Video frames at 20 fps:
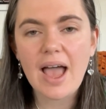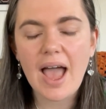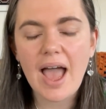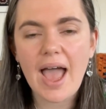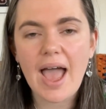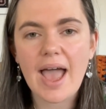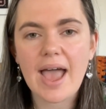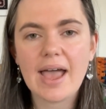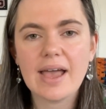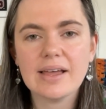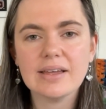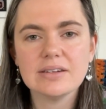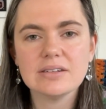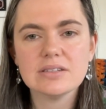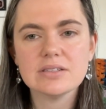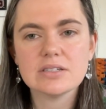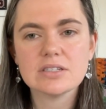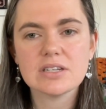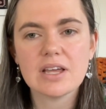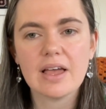
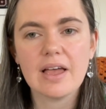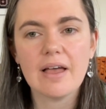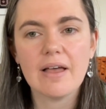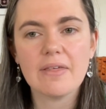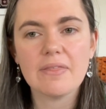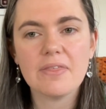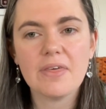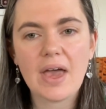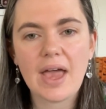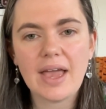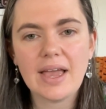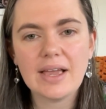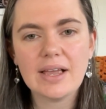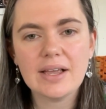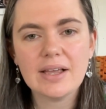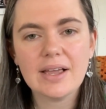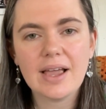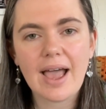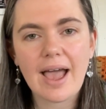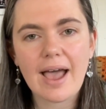And
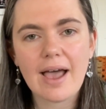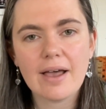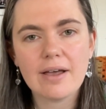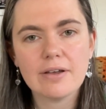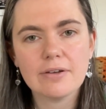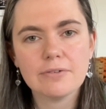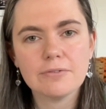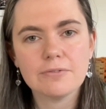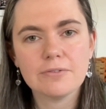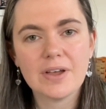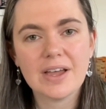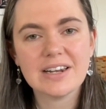they have